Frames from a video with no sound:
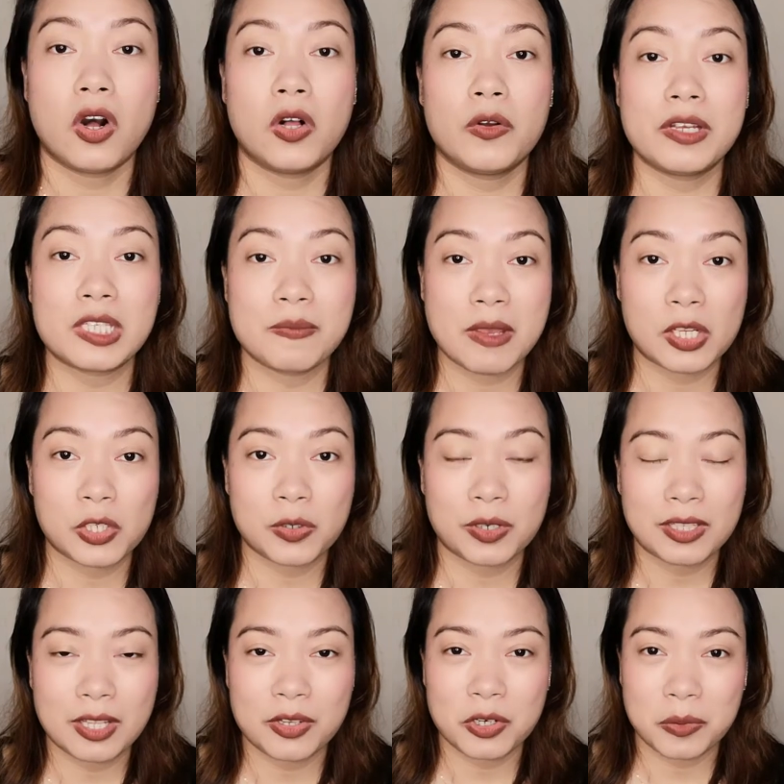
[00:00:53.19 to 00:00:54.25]
Always make sure
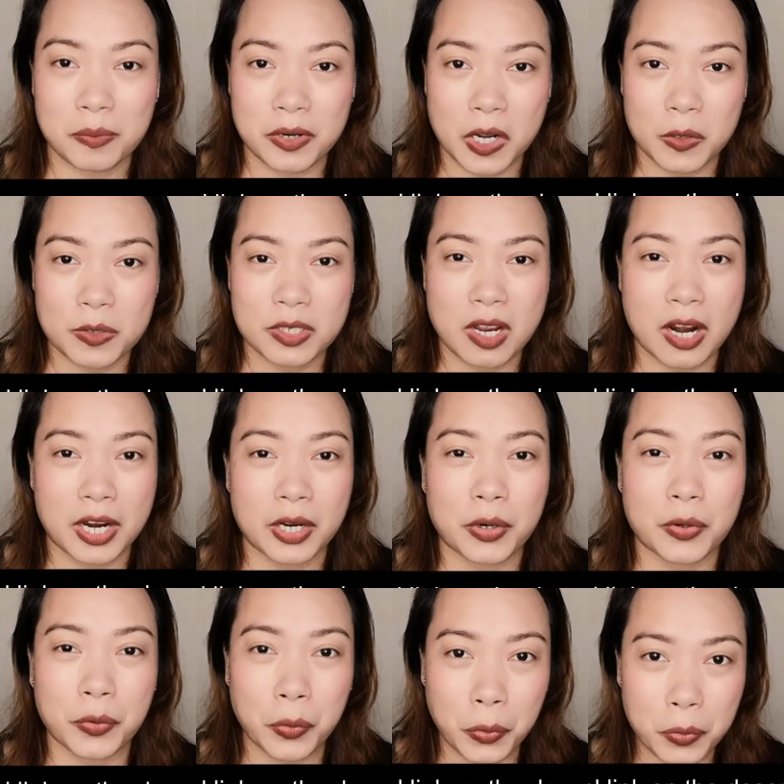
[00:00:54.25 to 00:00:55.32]
that your brows are
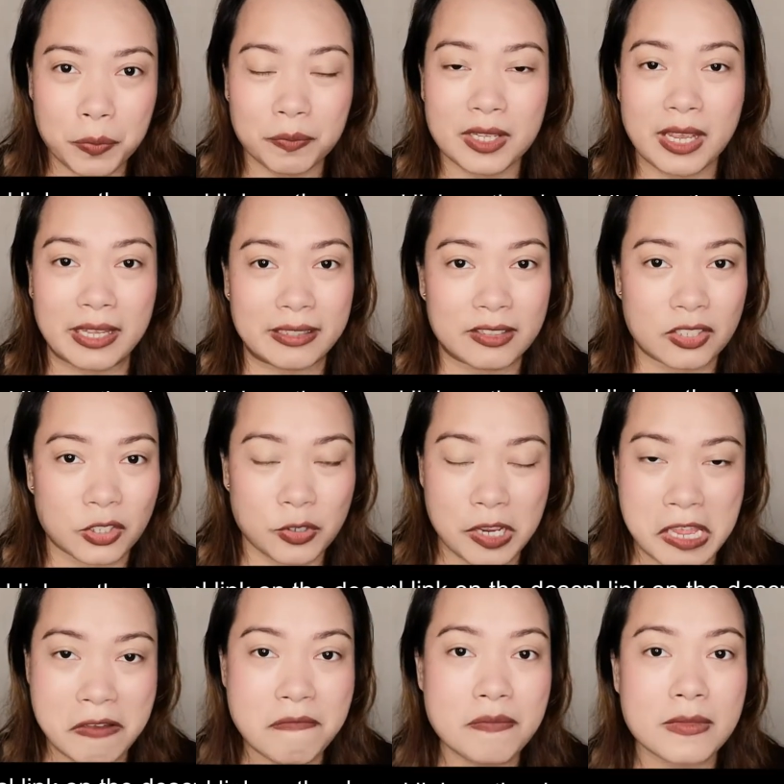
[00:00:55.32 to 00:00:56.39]
groomed and
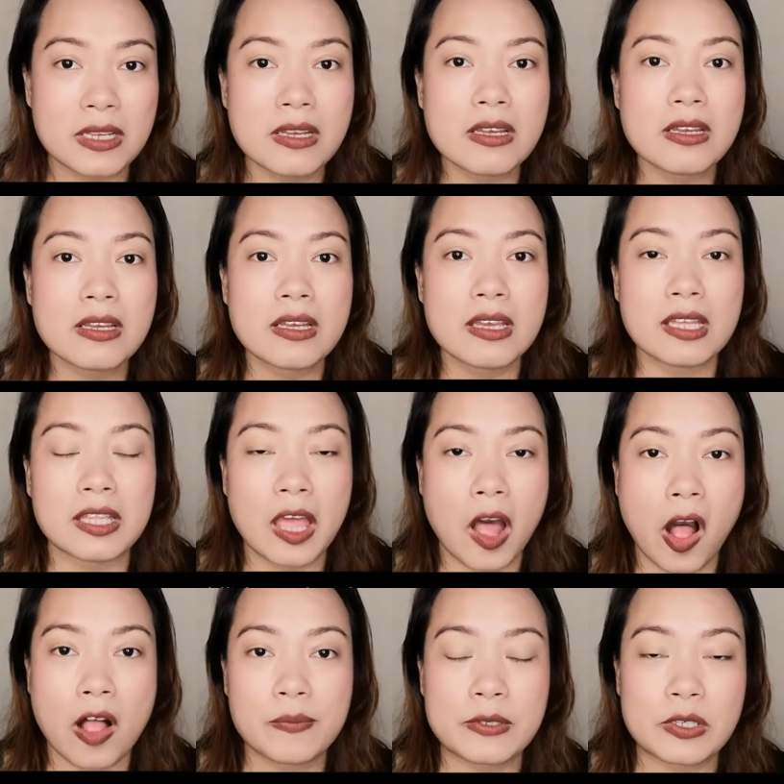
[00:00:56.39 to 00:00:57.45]
trimmed. It
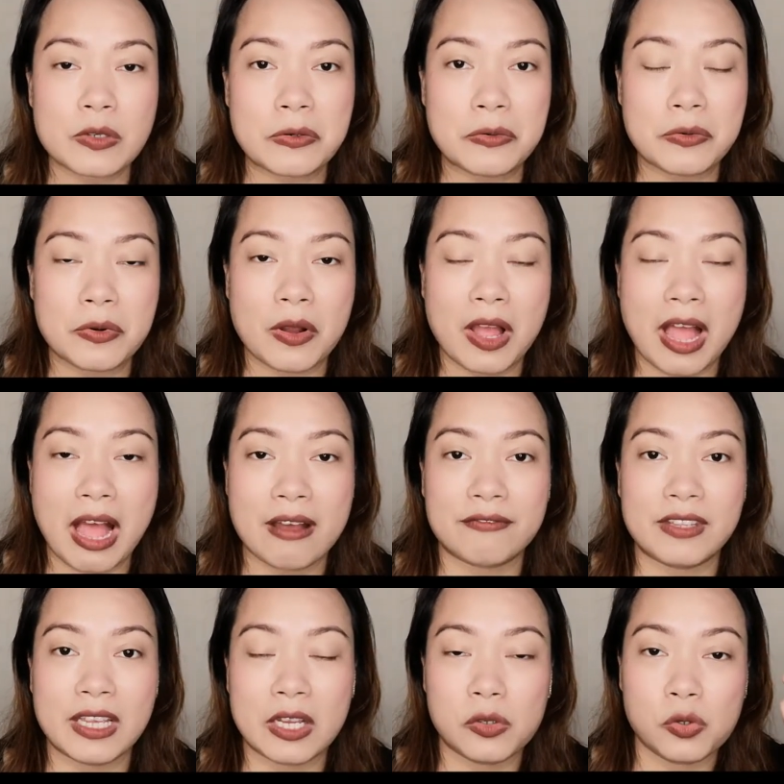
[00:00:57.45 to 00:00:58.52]
helps to
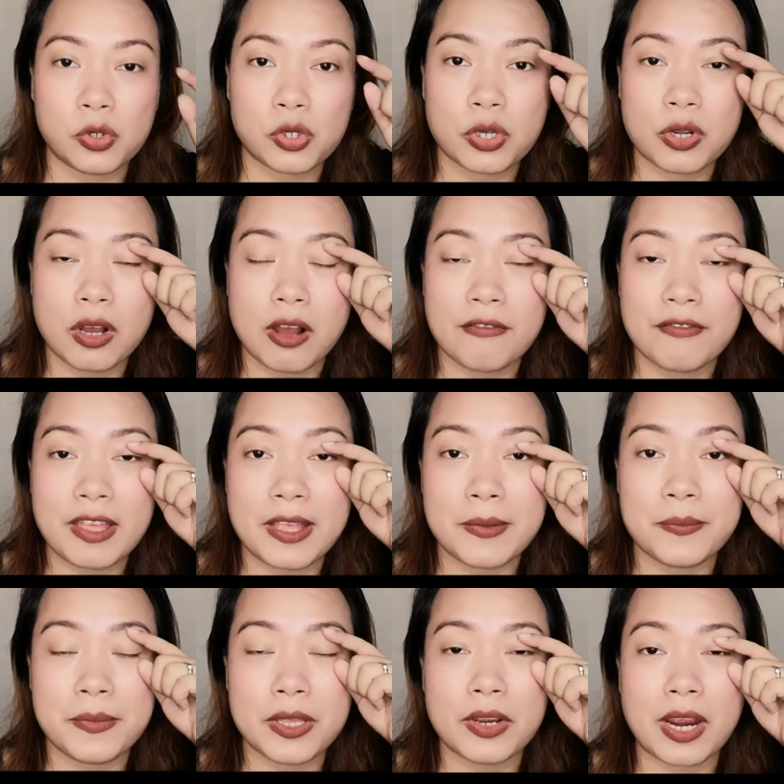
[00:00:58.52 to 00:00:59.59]
have the illusion of a
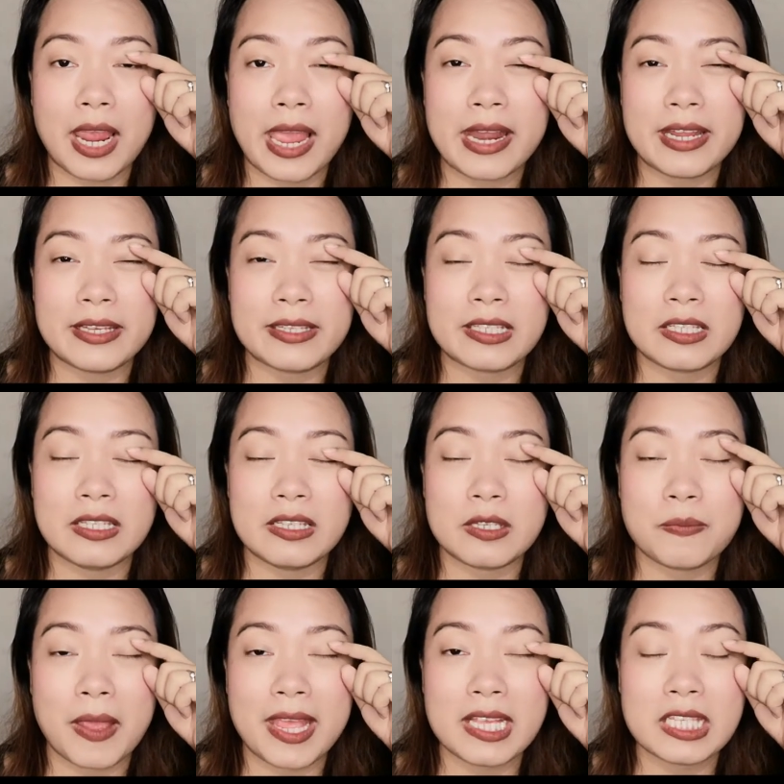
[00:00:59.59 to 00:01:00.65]
bigger eyelid
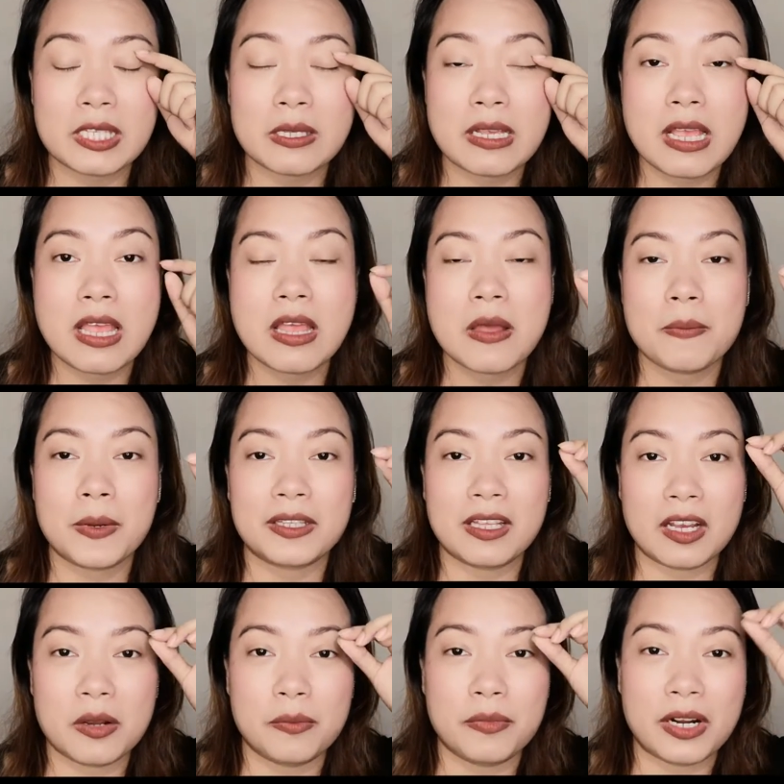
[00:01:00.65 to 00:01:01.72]
space pag
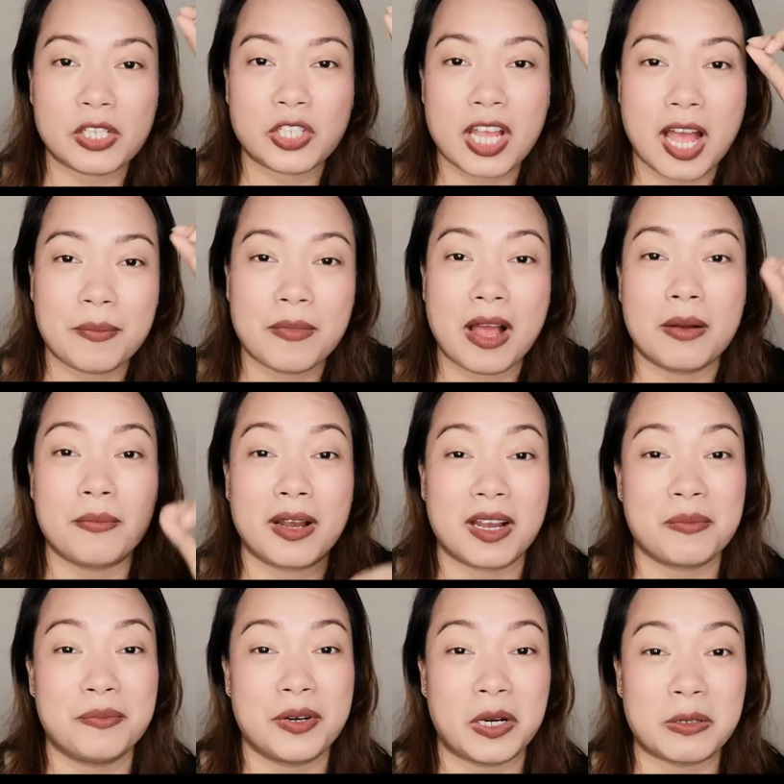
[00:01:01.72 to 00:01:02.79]
naka-brush up ang
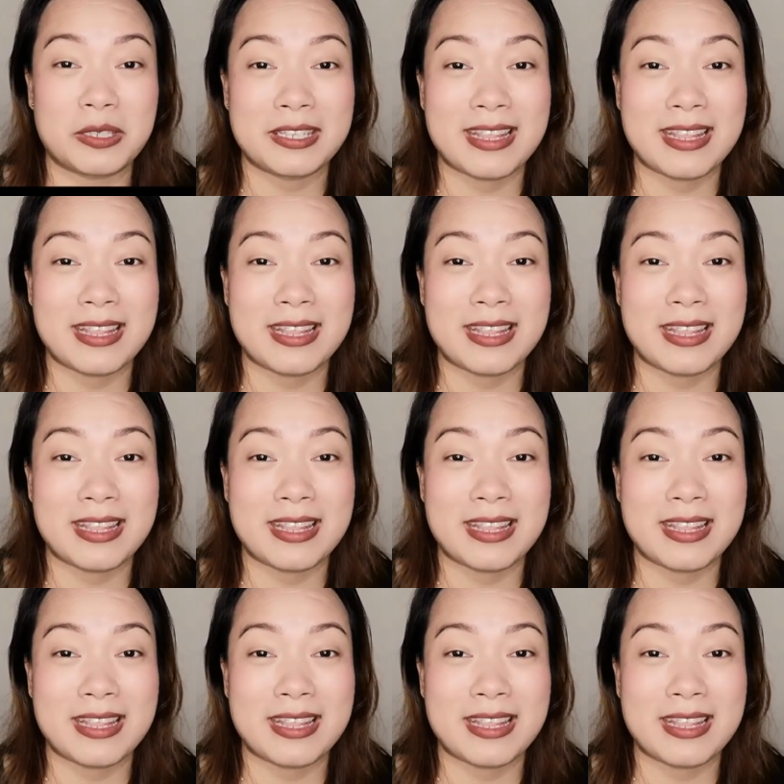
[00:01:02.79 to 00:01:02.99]
mga brows